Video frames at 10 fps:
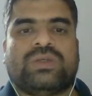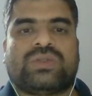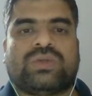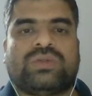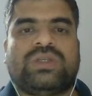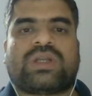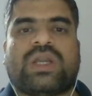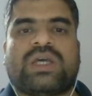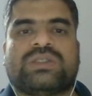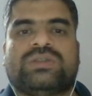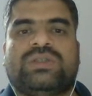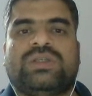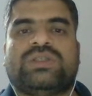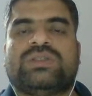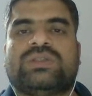so
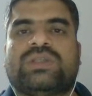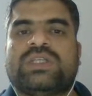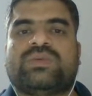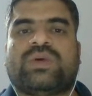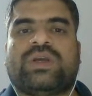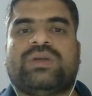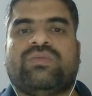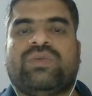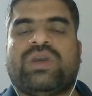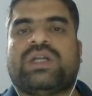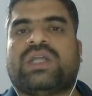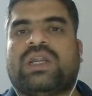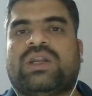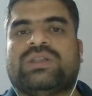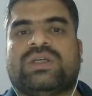this is that's why we are
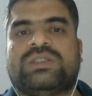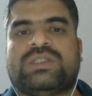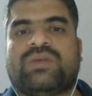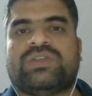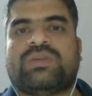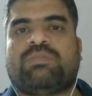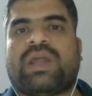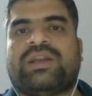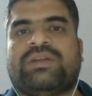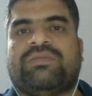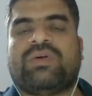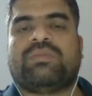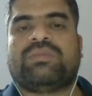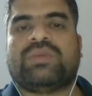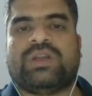telling that Java is a platform
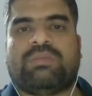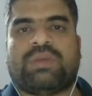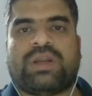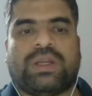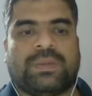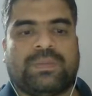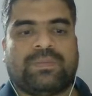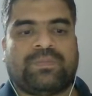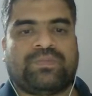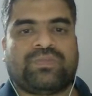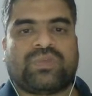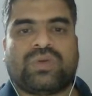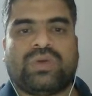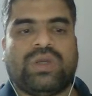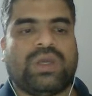independent.
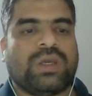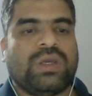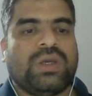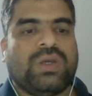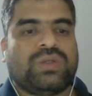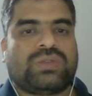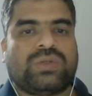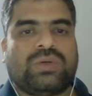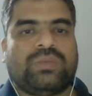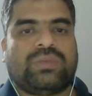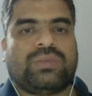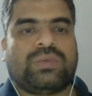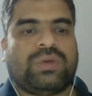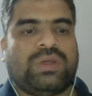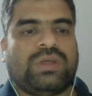Okay, so
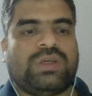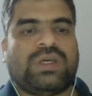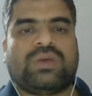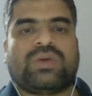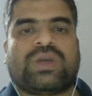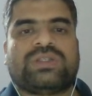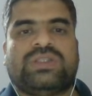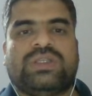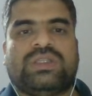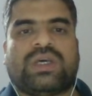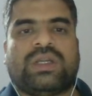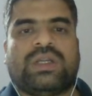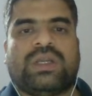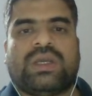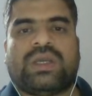here you can see that
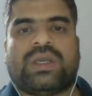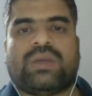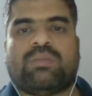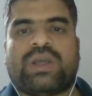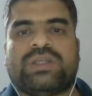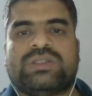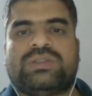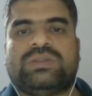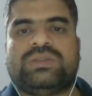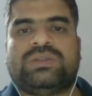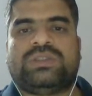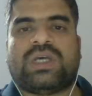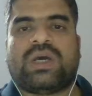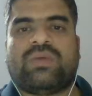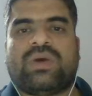my
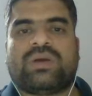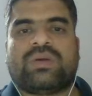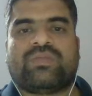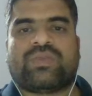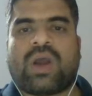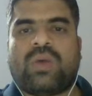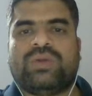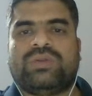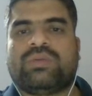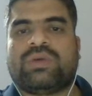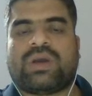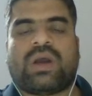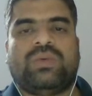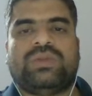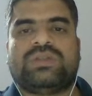Java, how
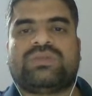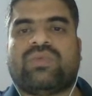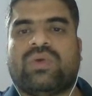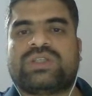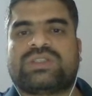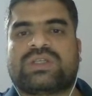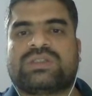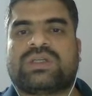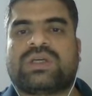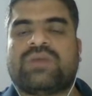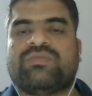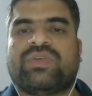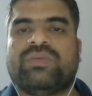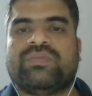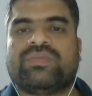this folder structure come from